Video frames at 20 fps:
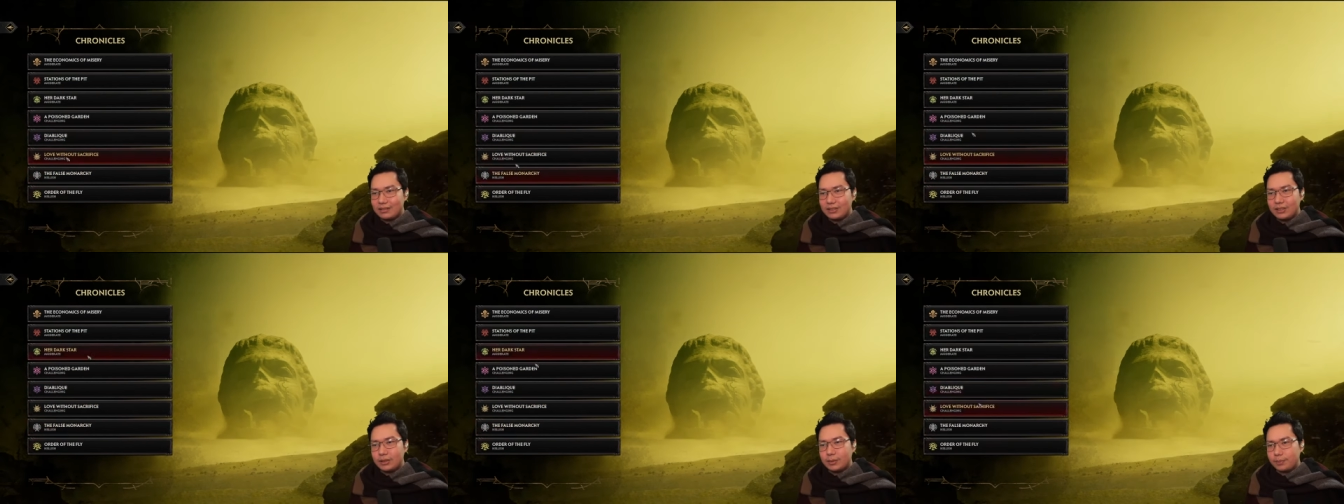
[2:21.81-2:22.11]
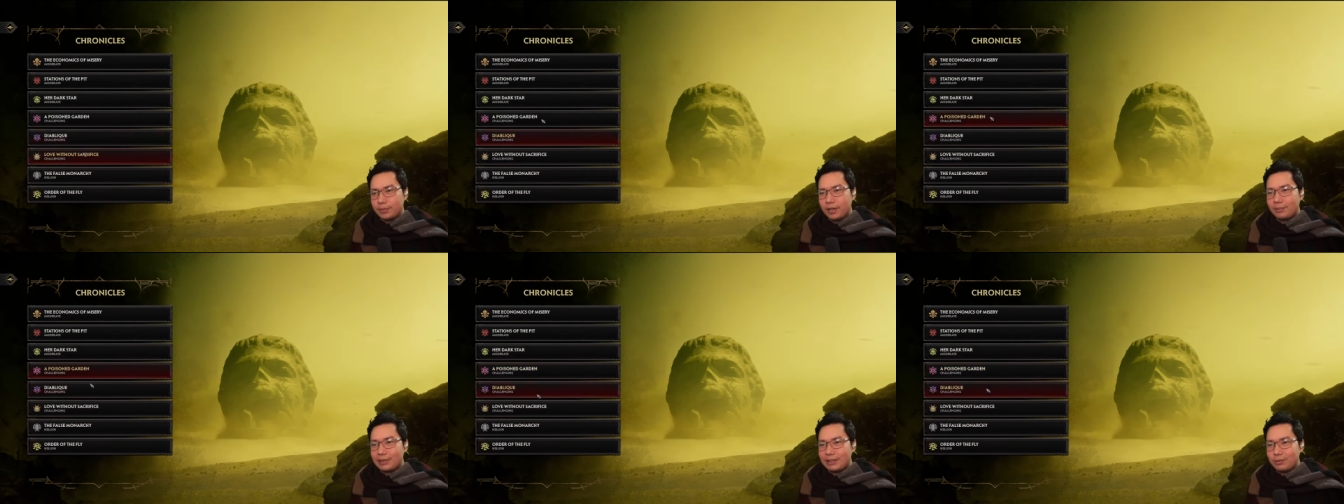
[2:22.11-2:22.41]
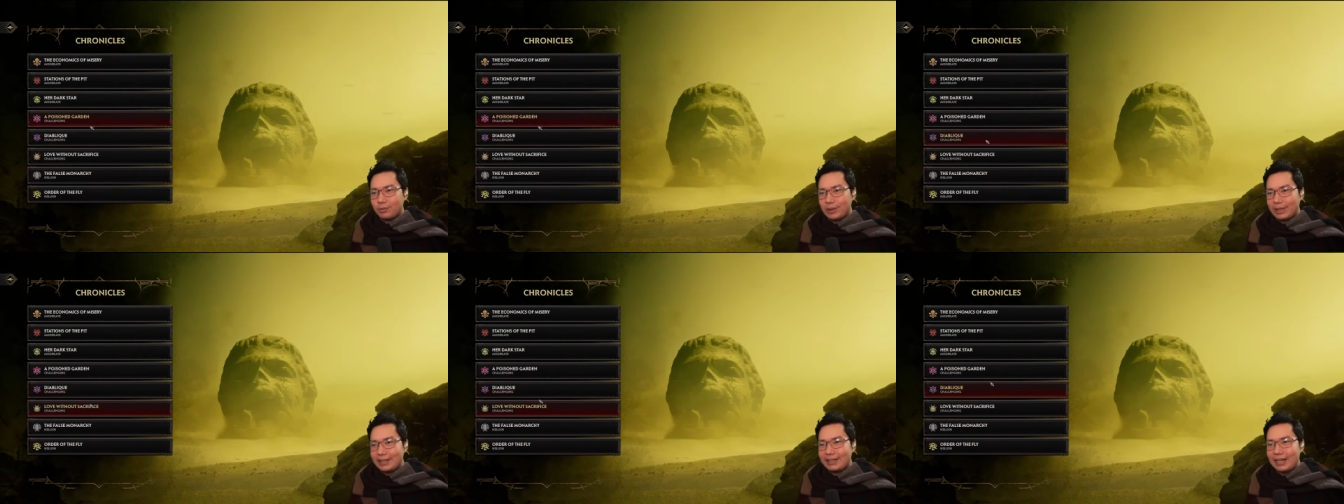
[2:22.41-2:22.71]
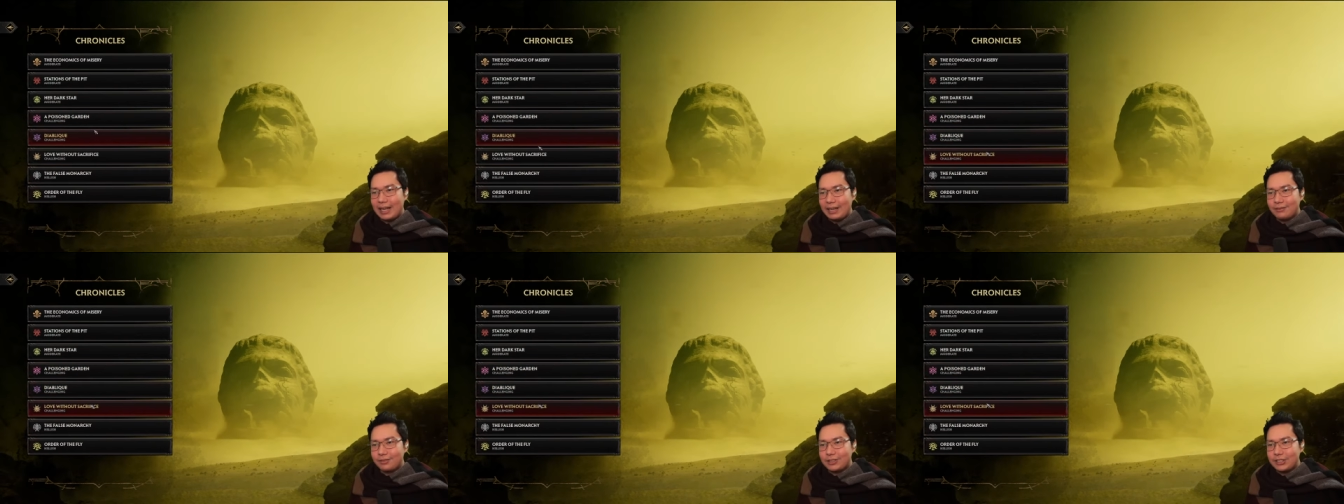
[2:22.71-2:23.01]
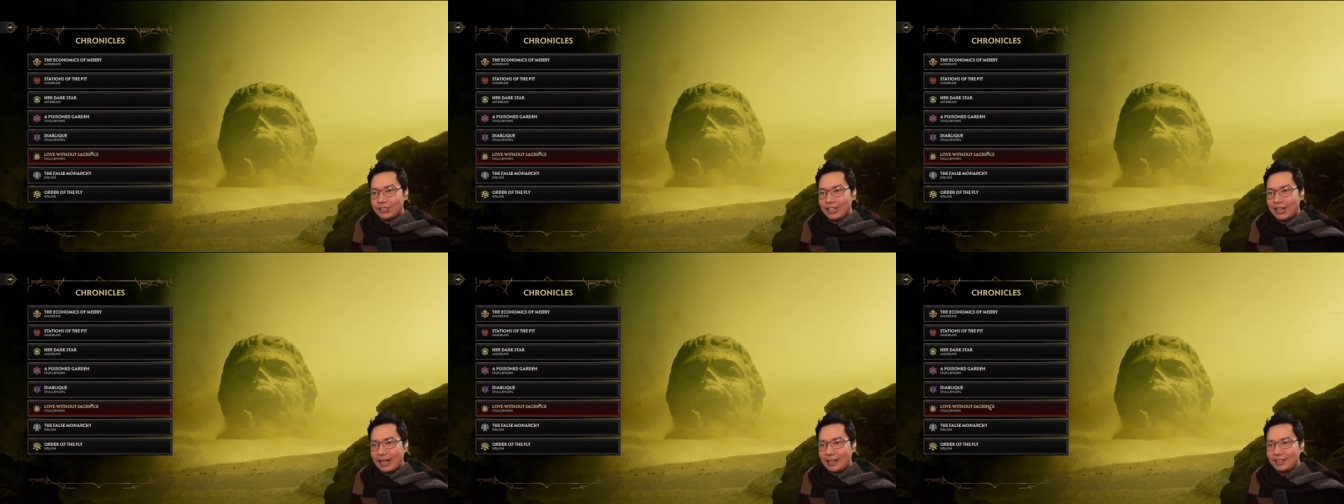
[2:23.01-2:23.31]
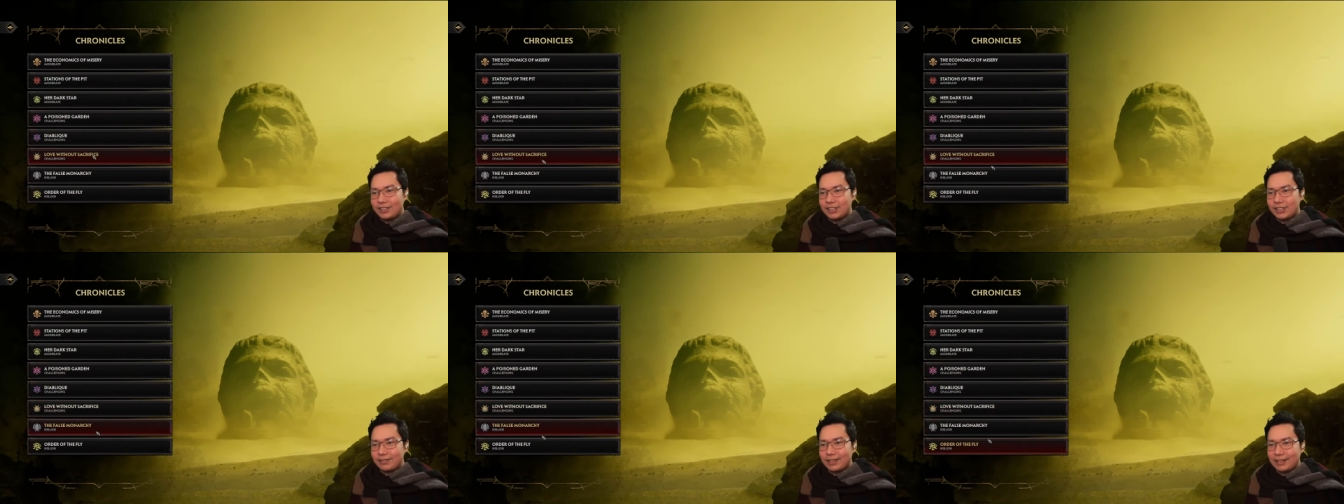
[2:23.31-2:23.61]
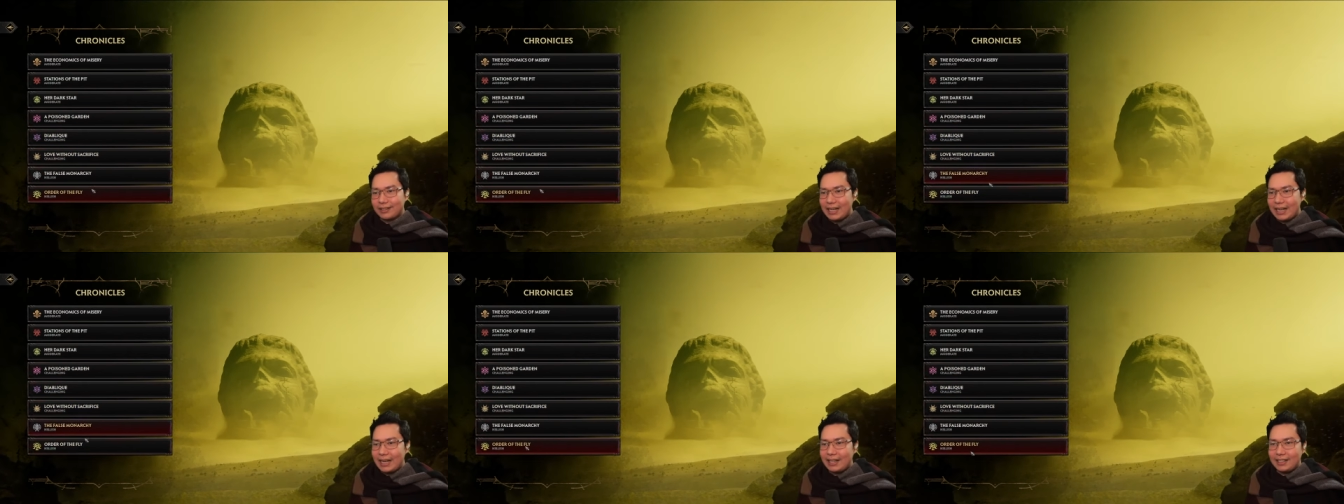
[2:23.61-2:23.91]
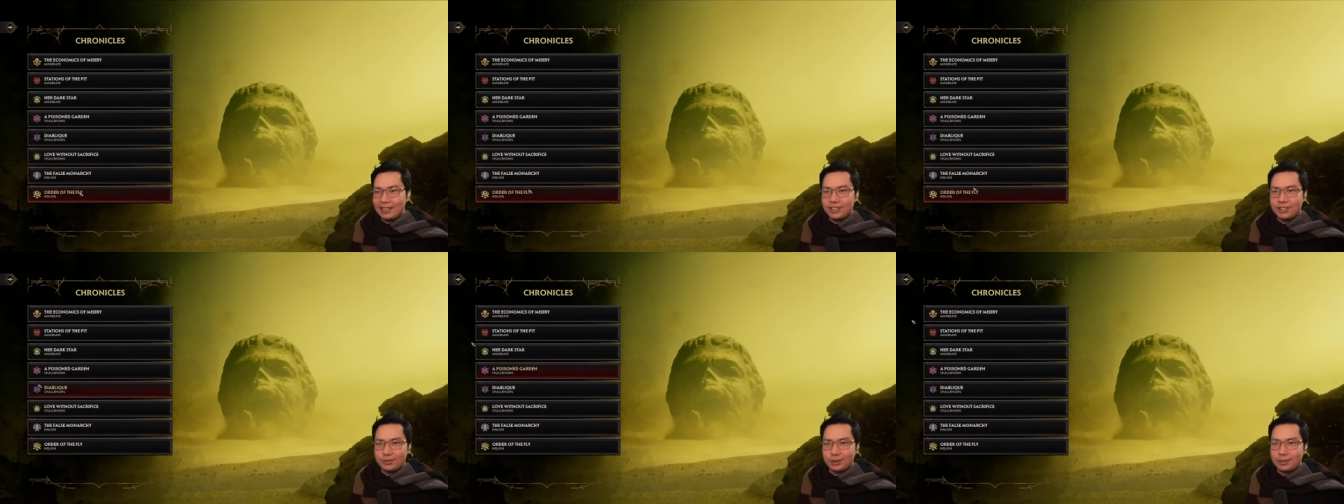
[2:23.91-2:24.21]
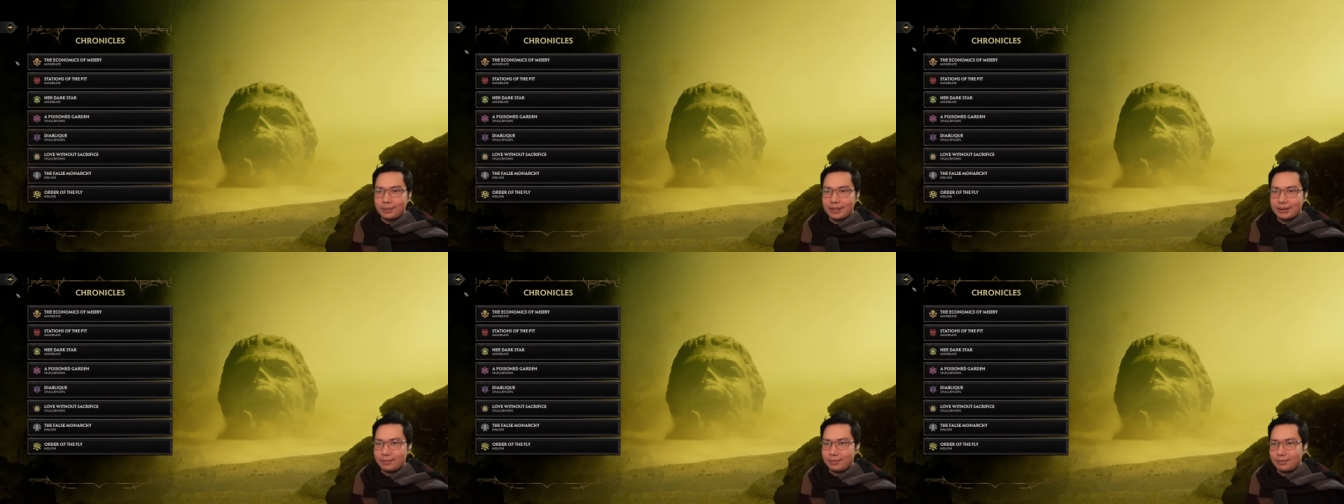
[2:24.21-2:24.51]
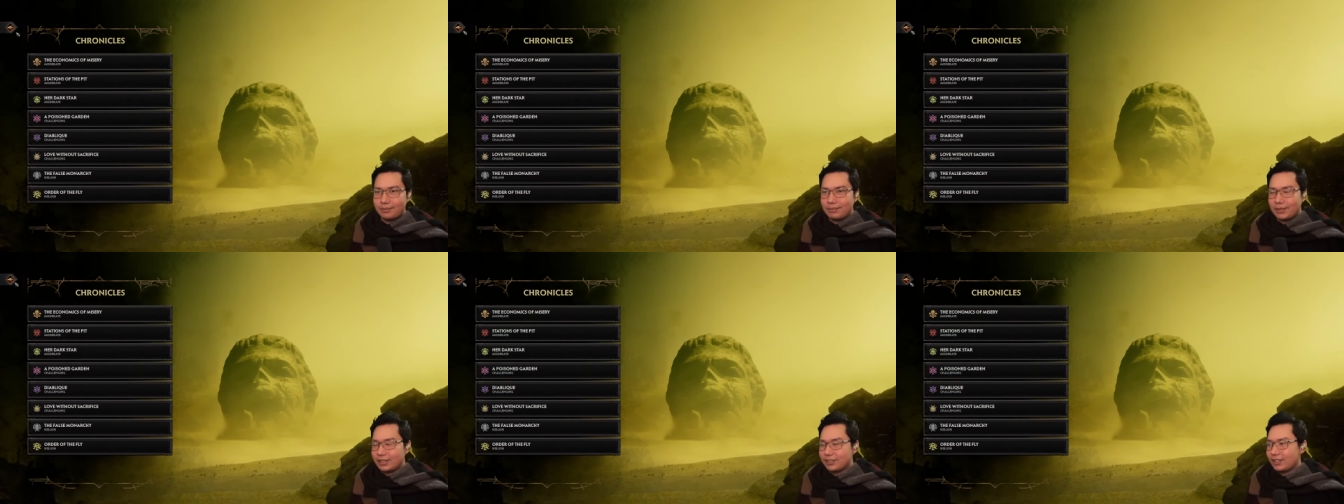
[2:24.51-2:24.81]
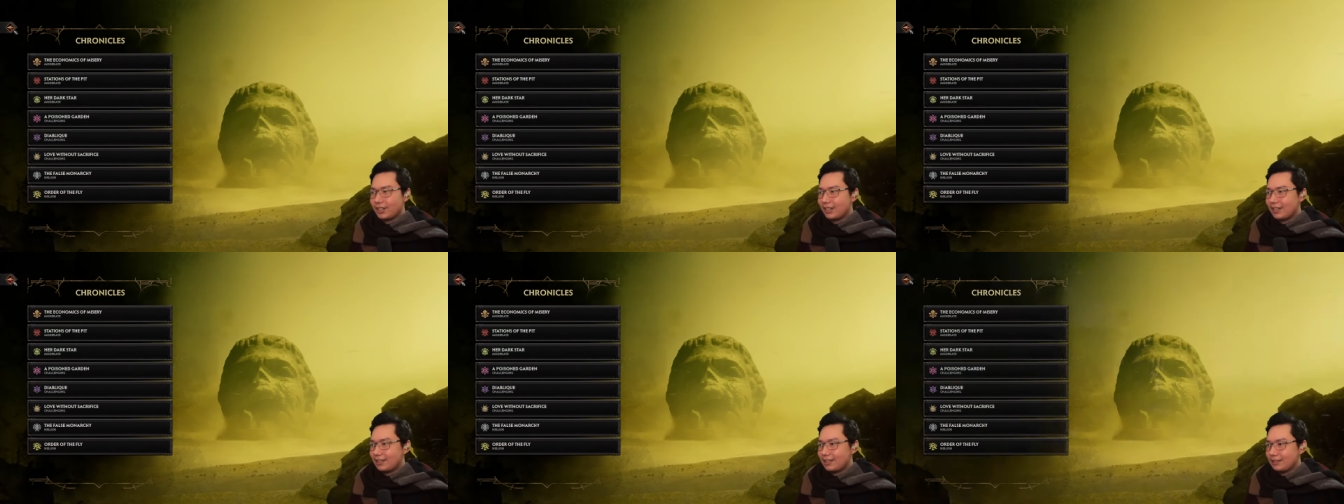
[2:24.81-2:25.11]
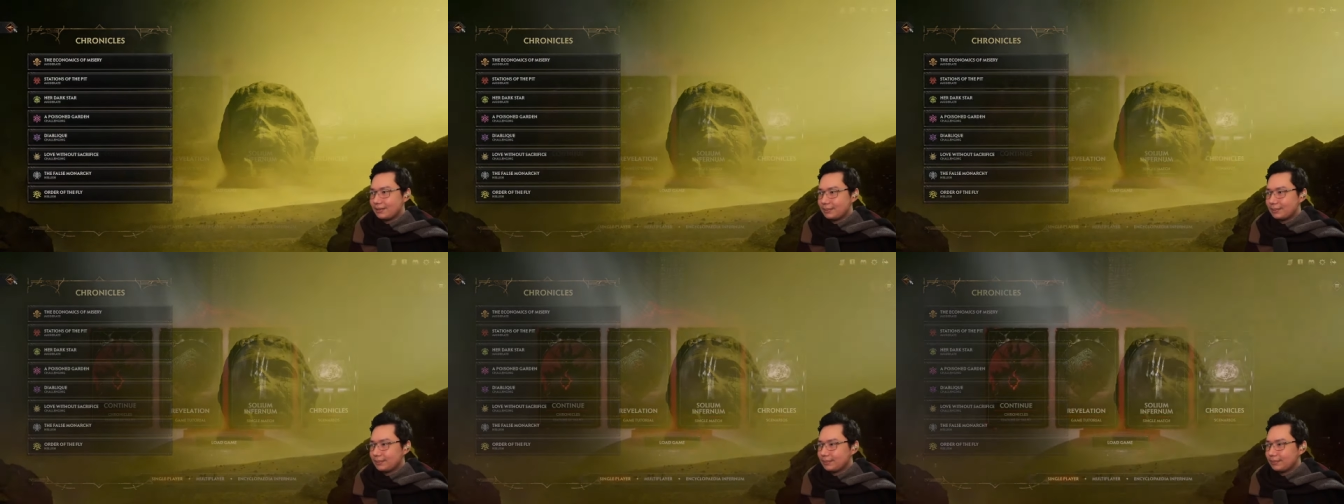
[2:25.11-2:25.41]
you'll probably win every challenging round. Hellish will be much harder.